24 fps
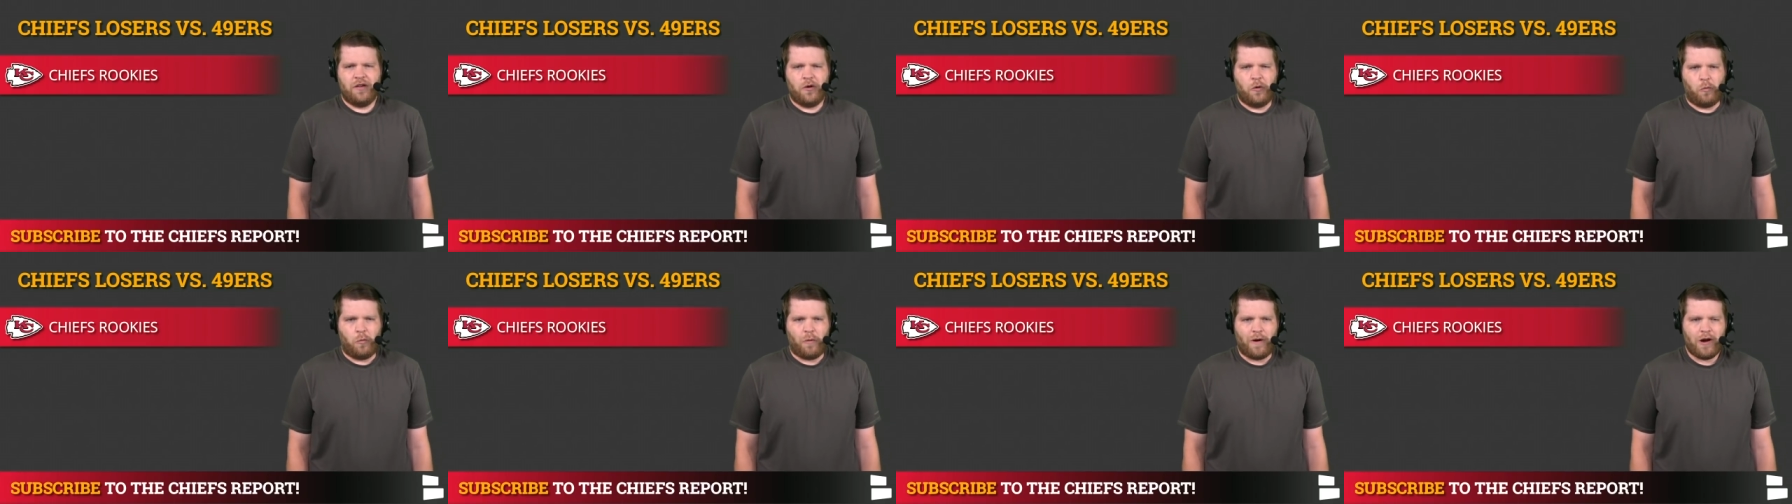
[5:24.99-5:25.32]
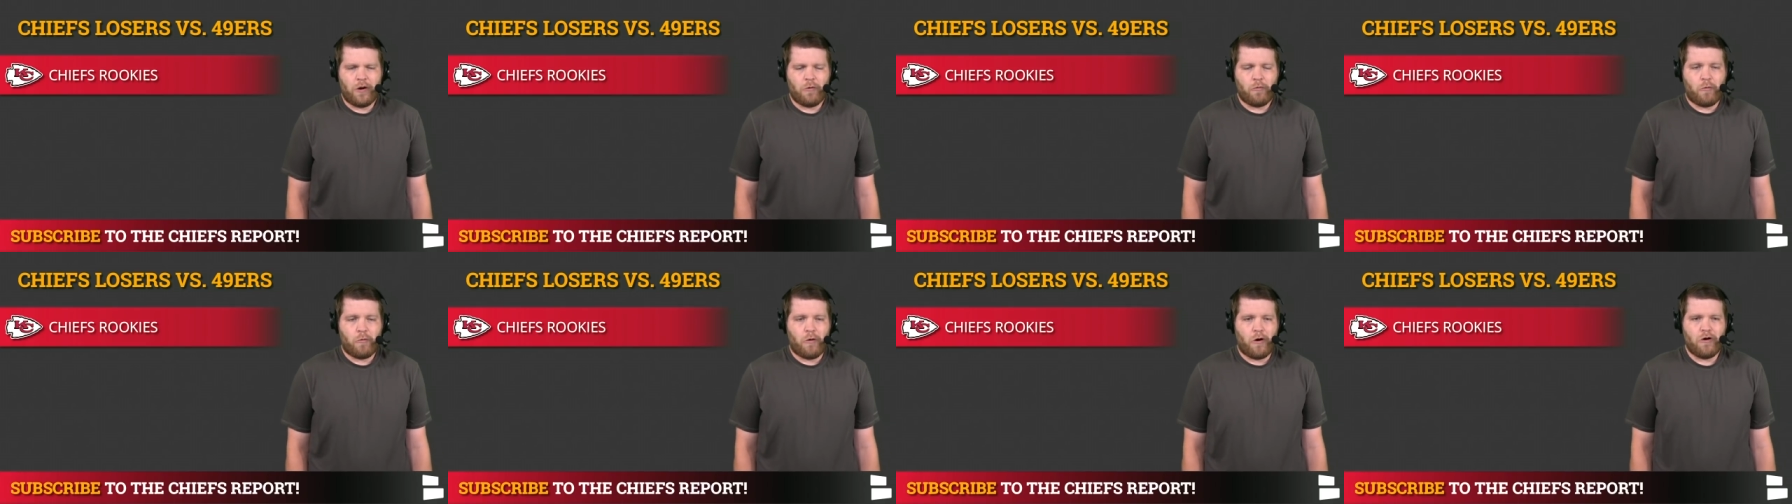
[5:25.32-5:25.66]

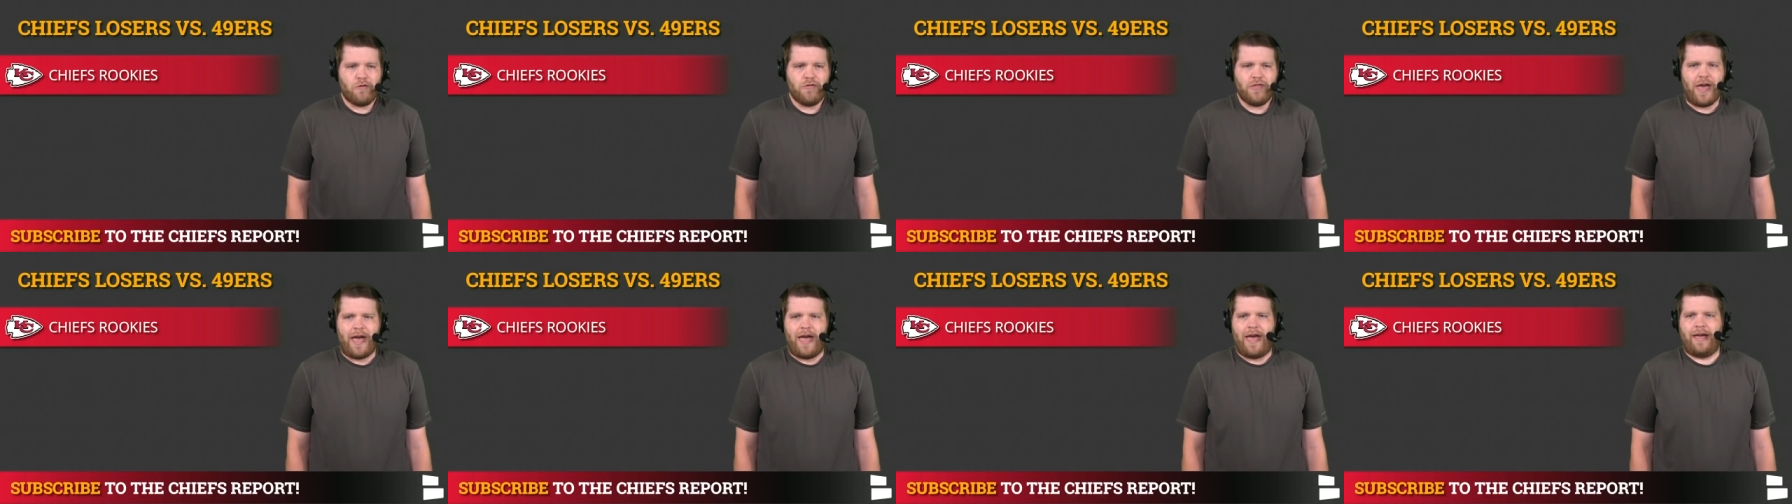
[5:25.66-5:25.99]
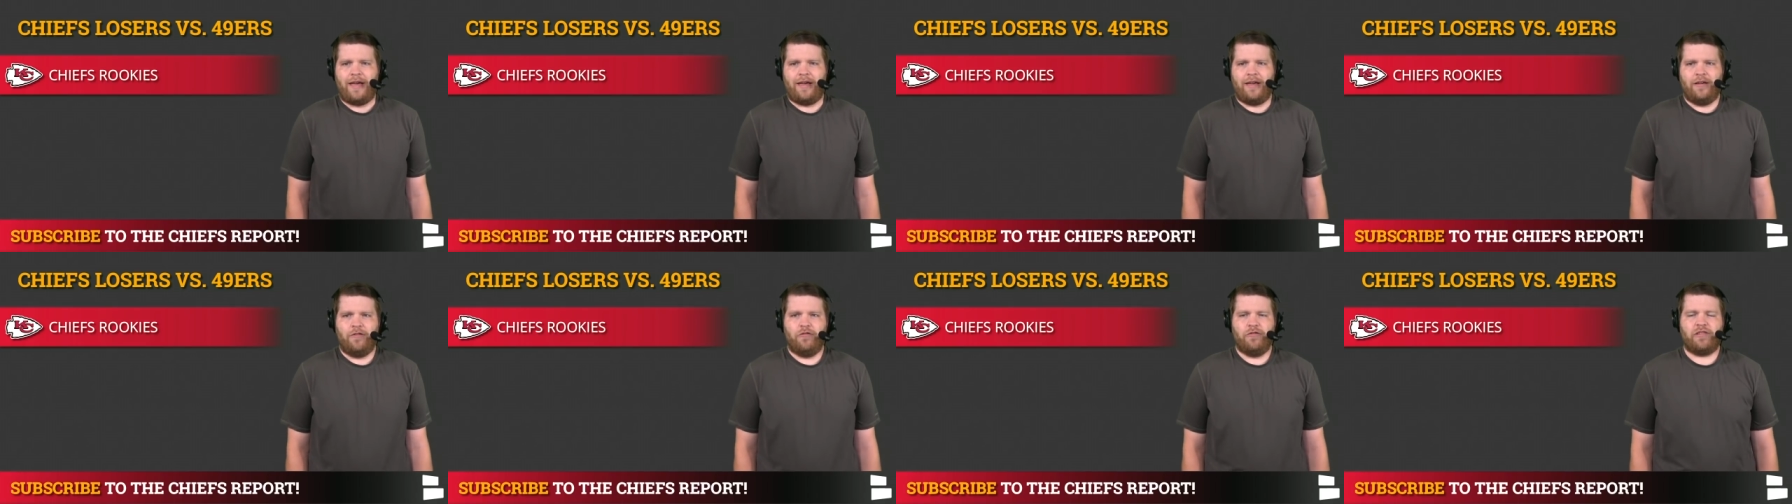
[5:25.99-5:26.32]
where were
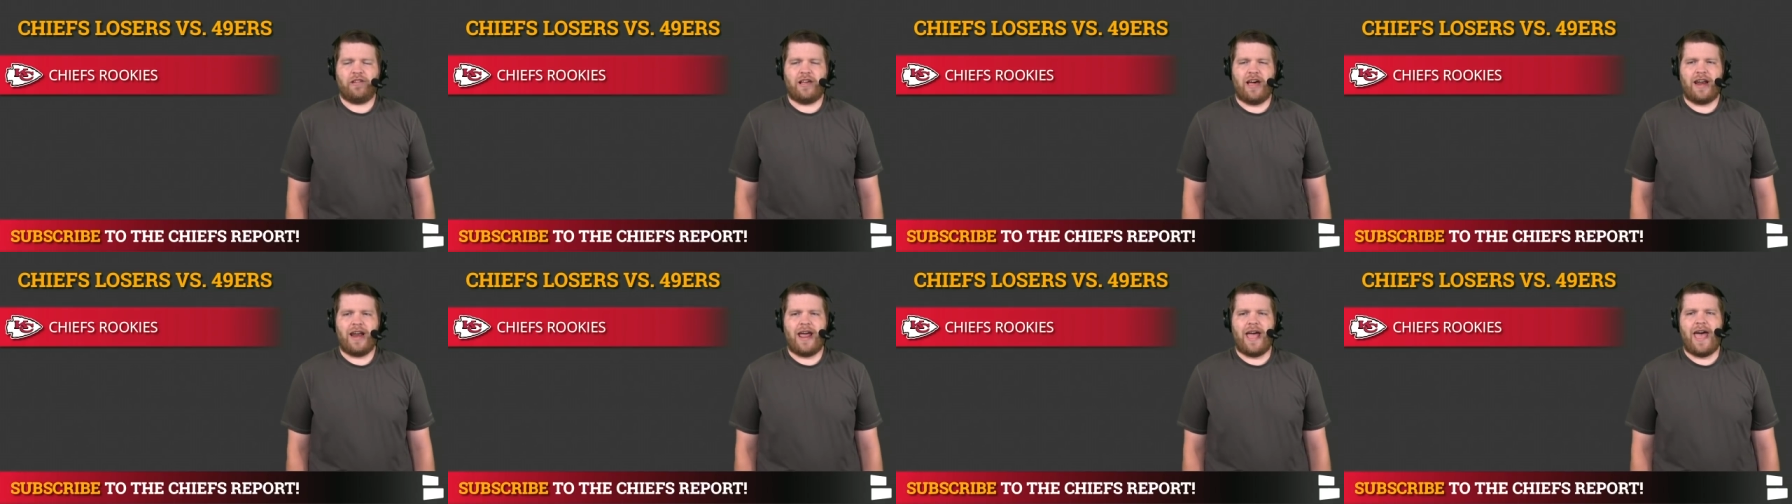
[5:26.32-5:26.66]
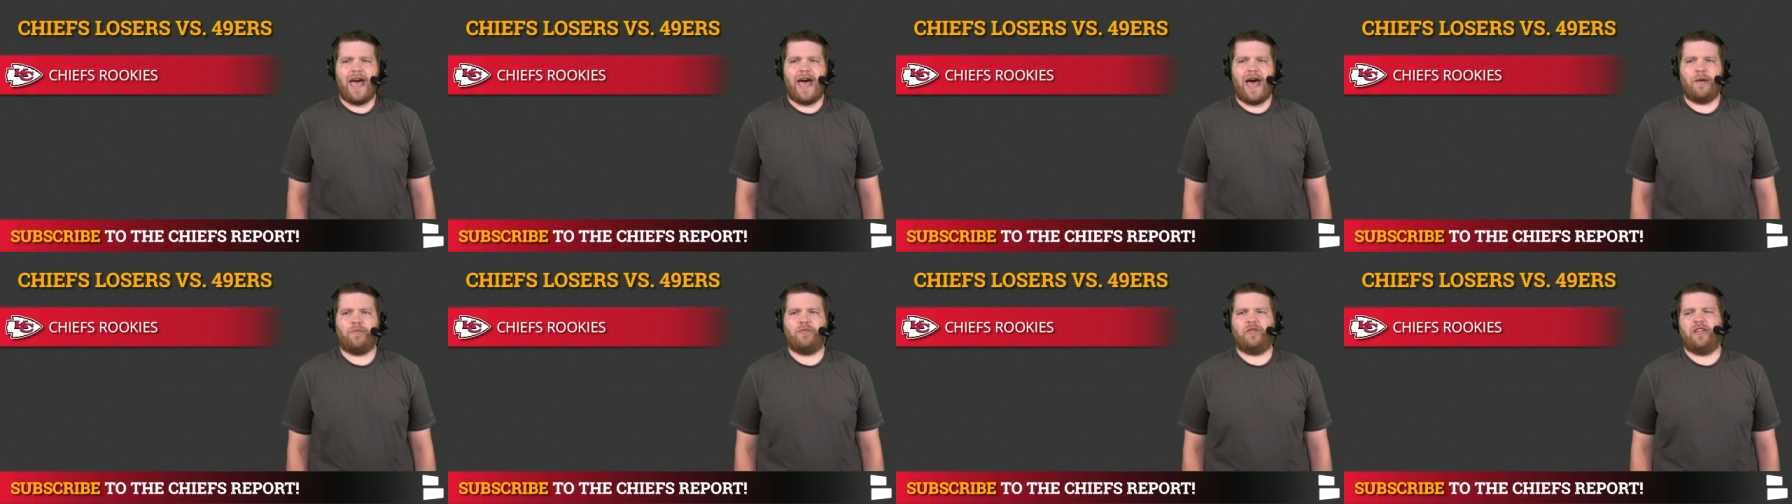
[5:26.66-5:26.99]
they? It was kind of
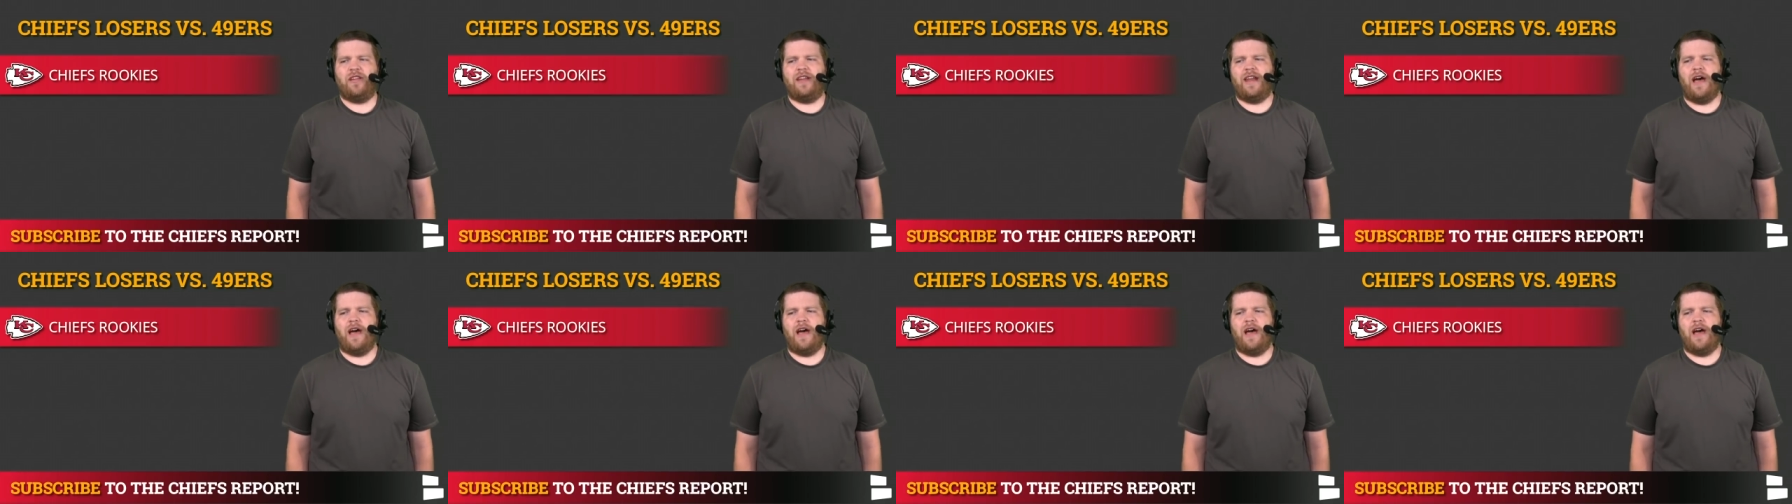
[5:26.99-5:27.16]
absent.